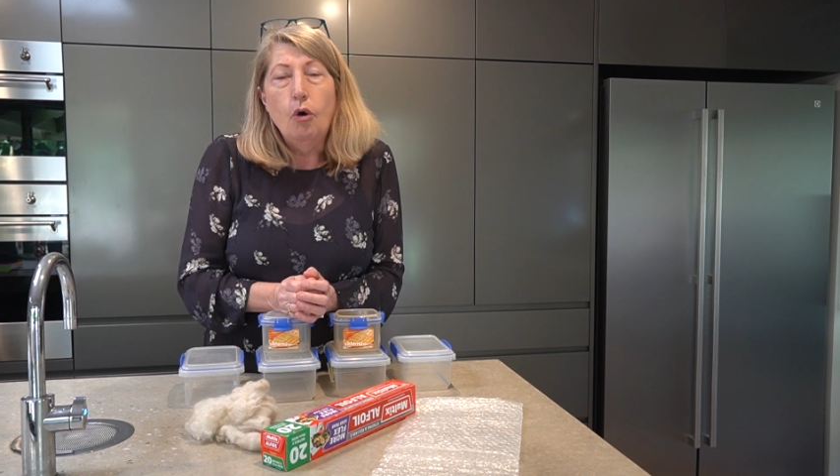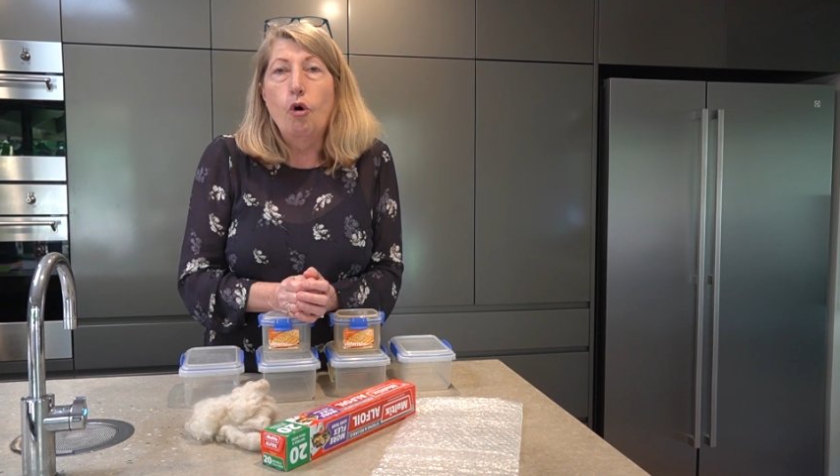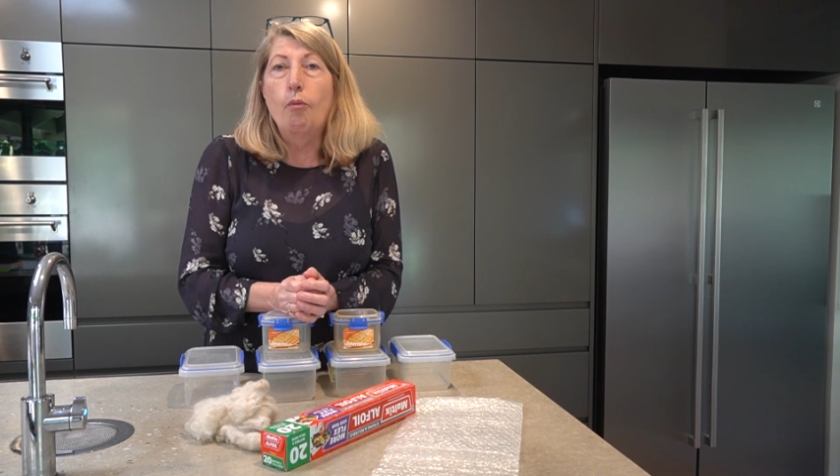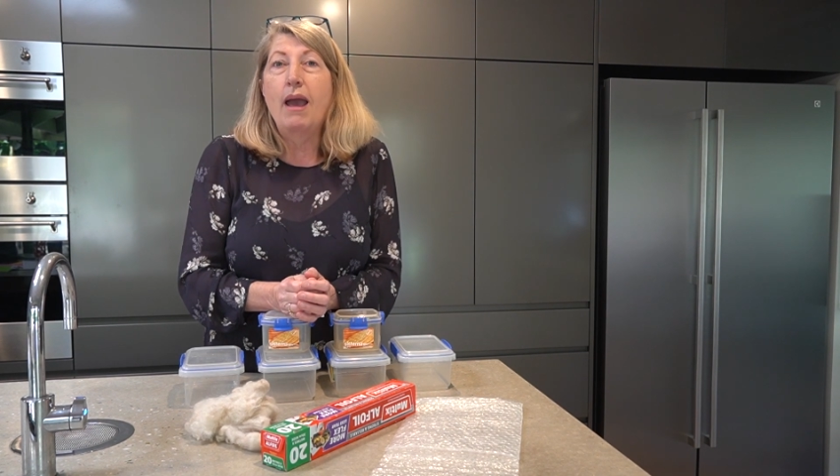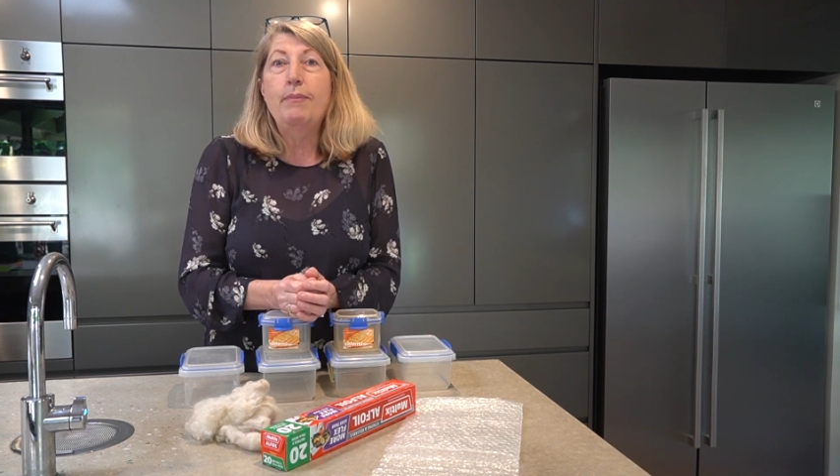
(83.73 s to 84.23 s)

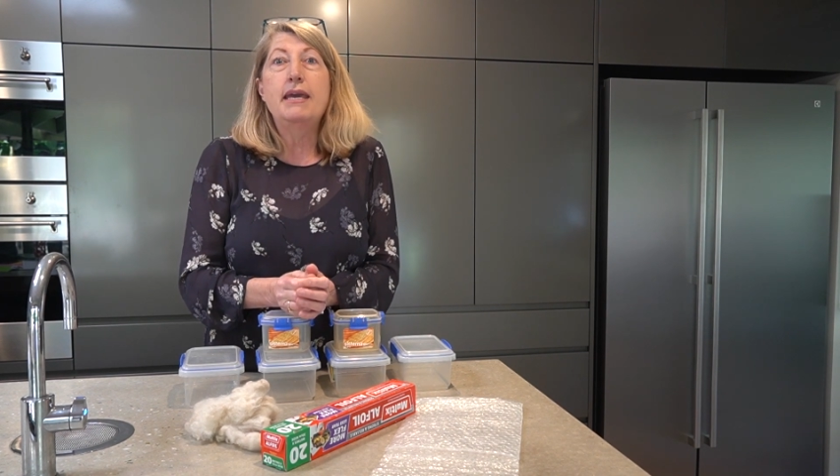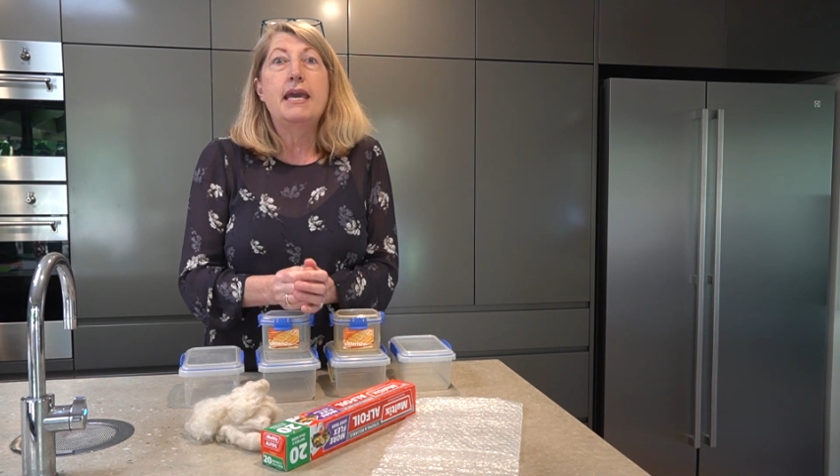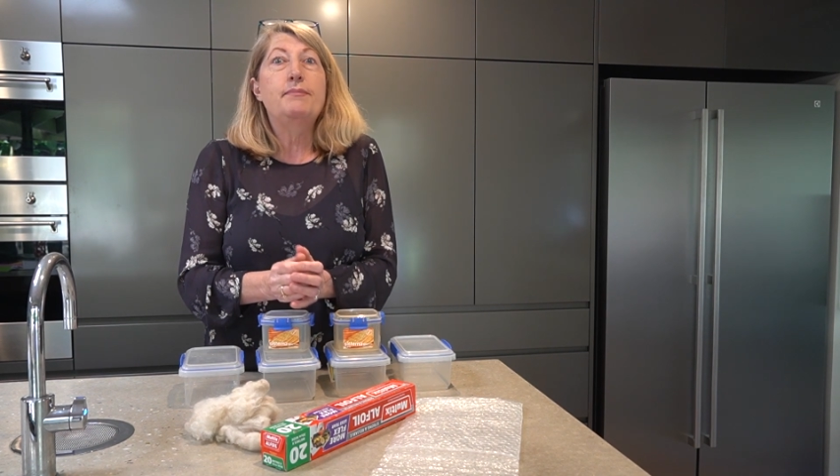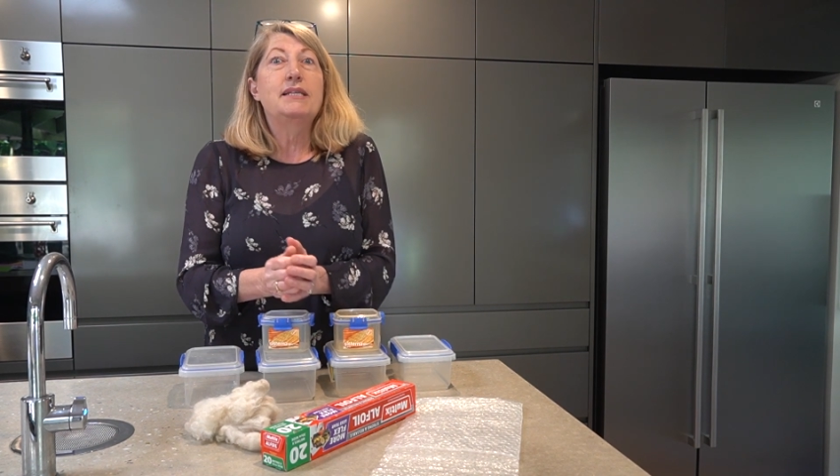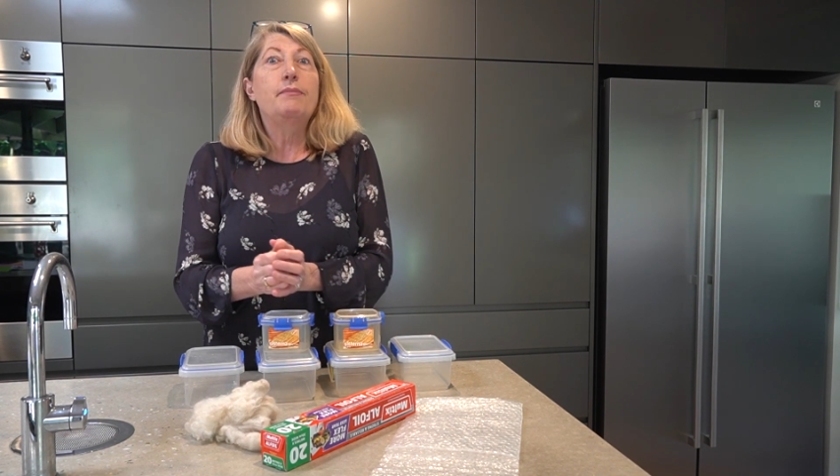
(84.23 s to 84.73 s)
or maybe
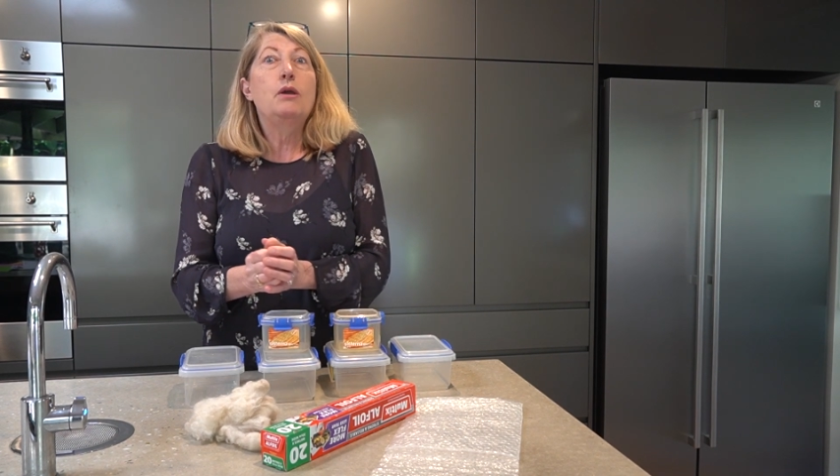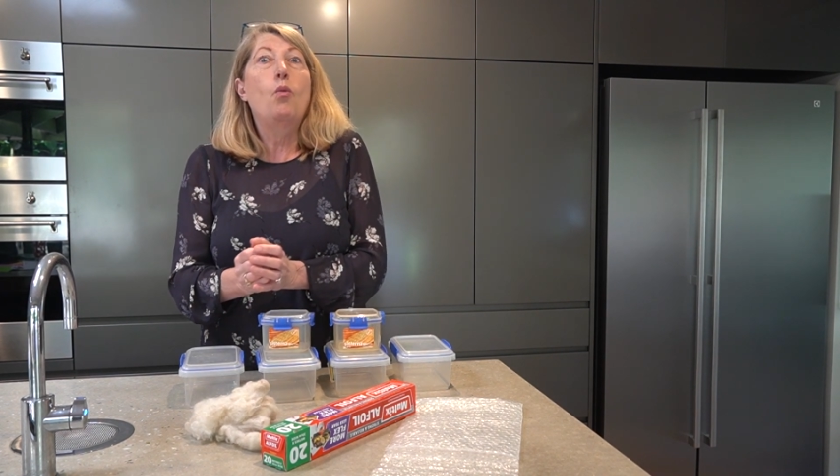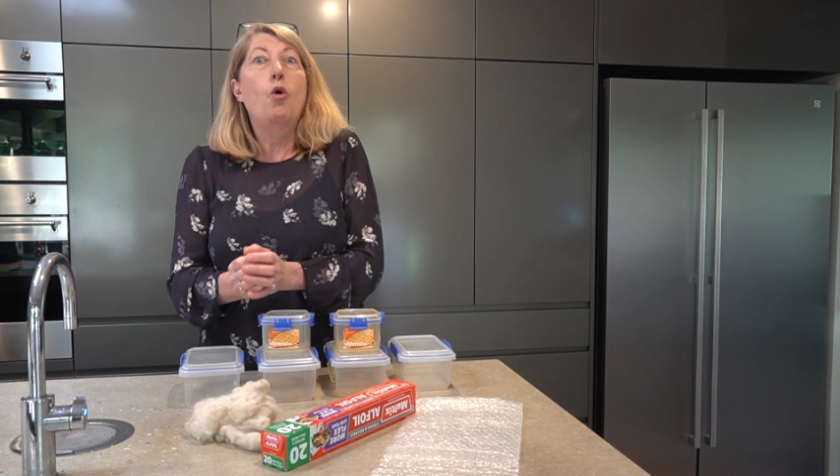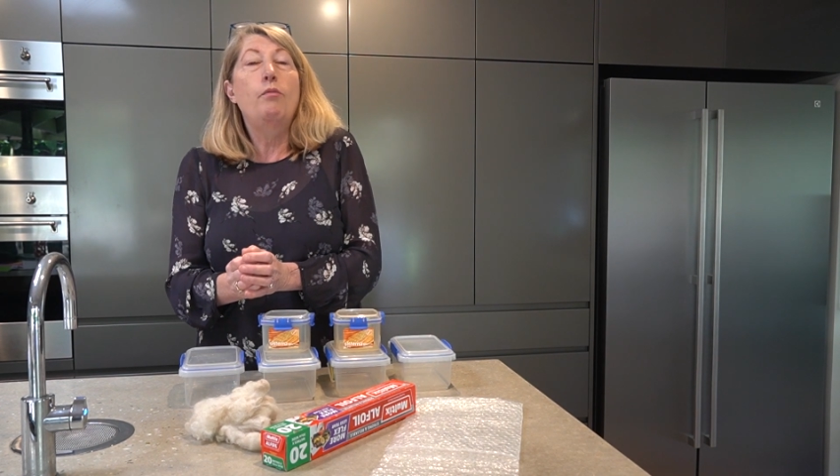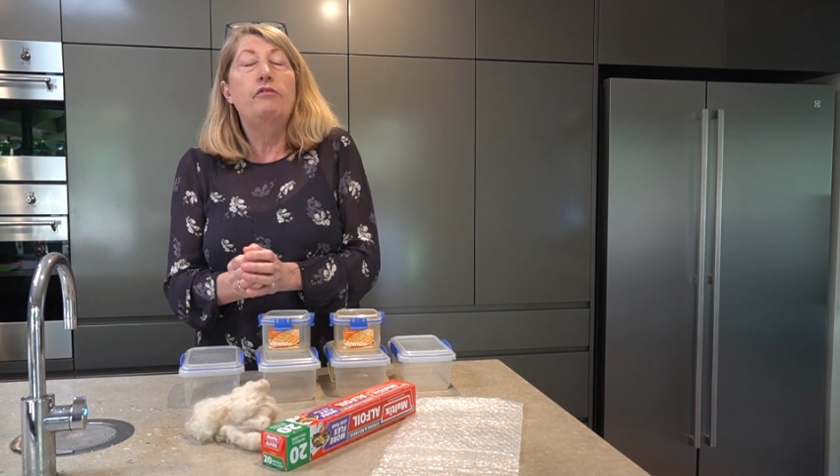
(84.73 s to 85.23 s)
keep
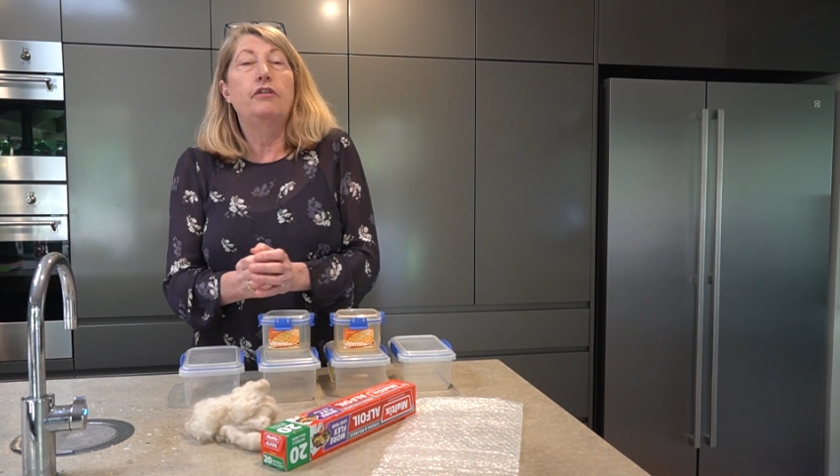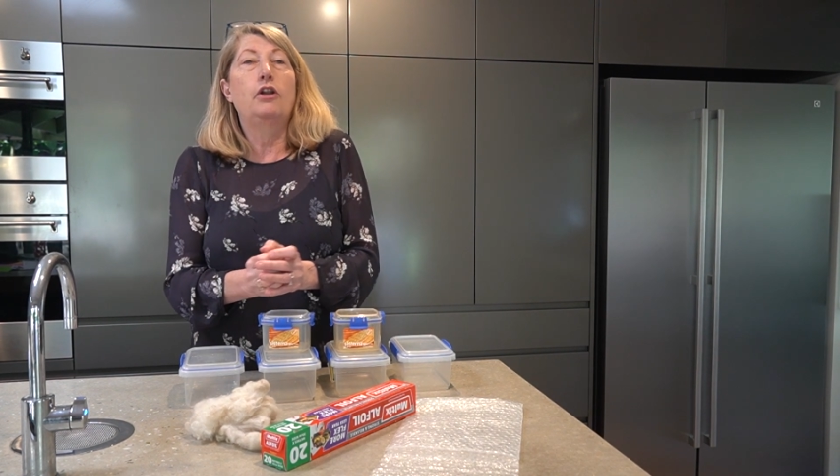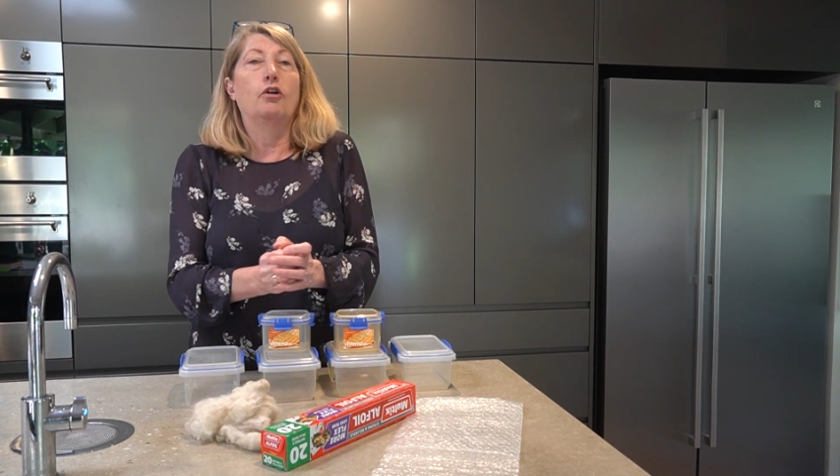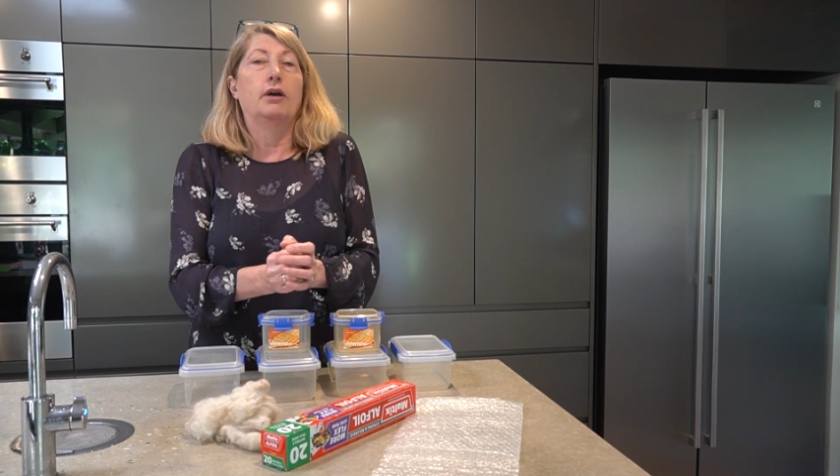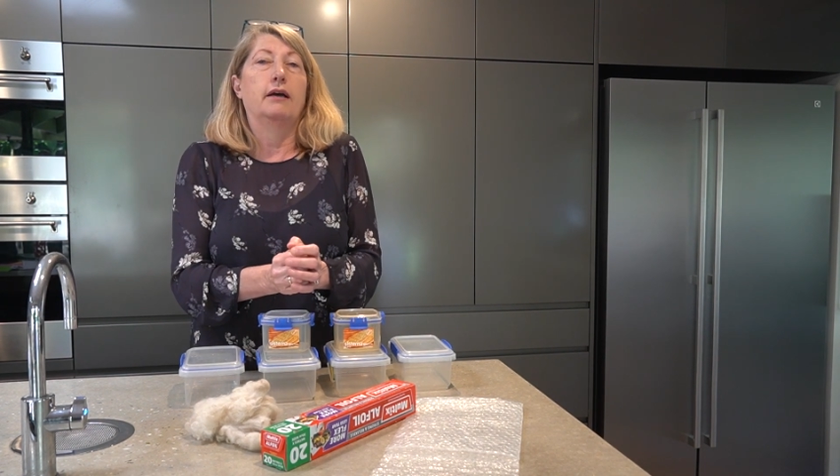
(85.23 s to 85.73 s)
something warmer for
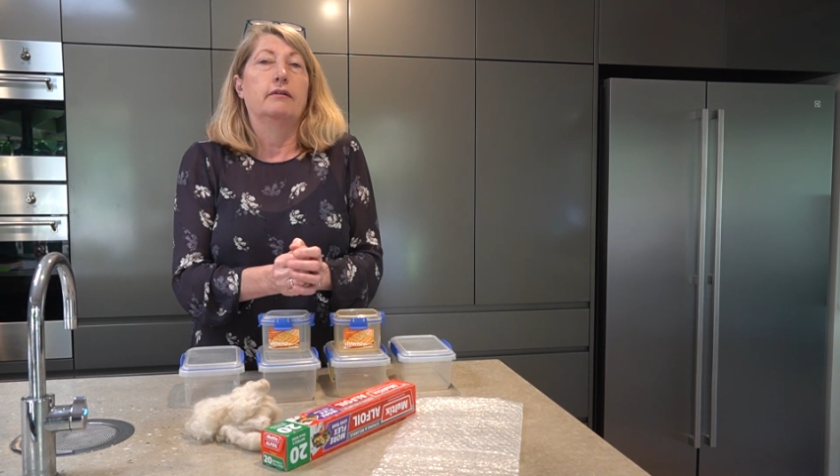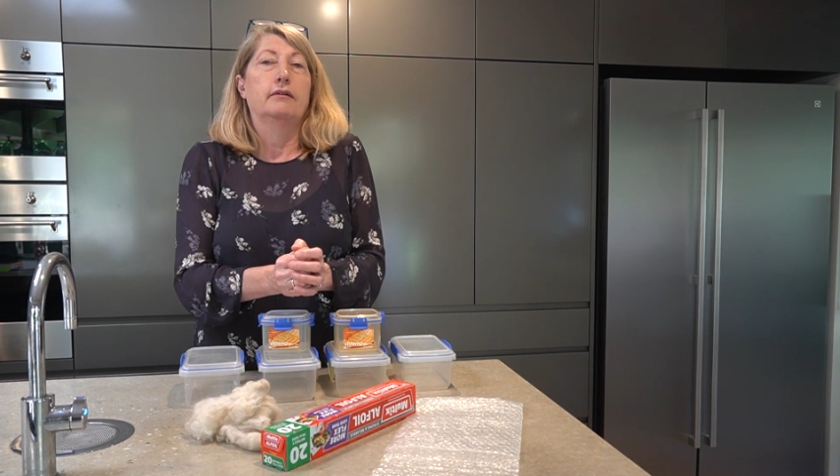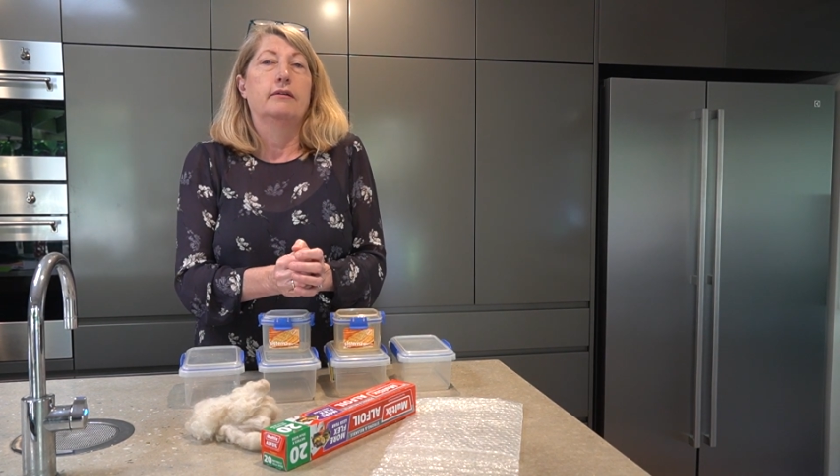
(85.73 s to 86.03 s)
longer.